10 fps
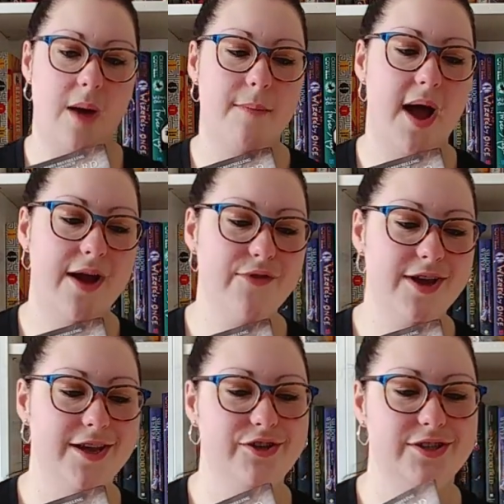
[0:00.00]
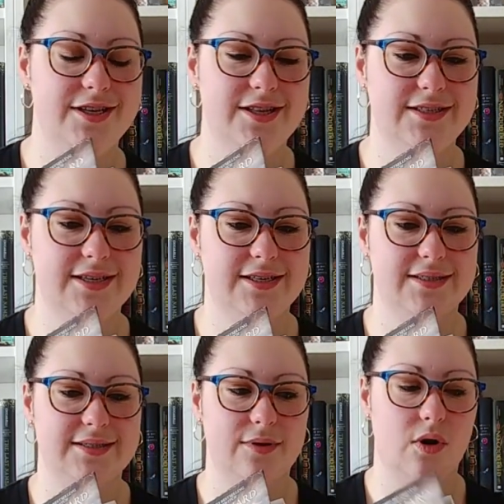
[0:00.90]
my real interest in this
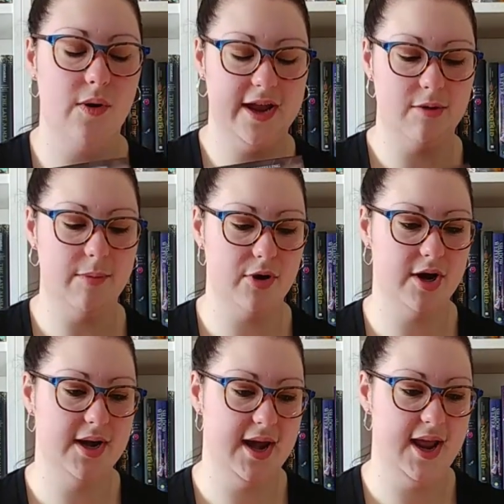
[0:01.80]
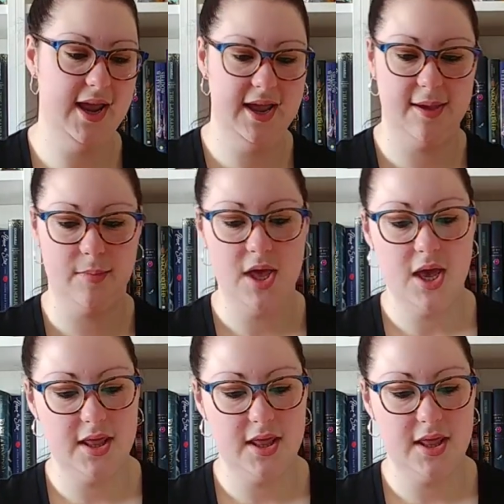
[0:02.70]
is, oh, I can't remember her name.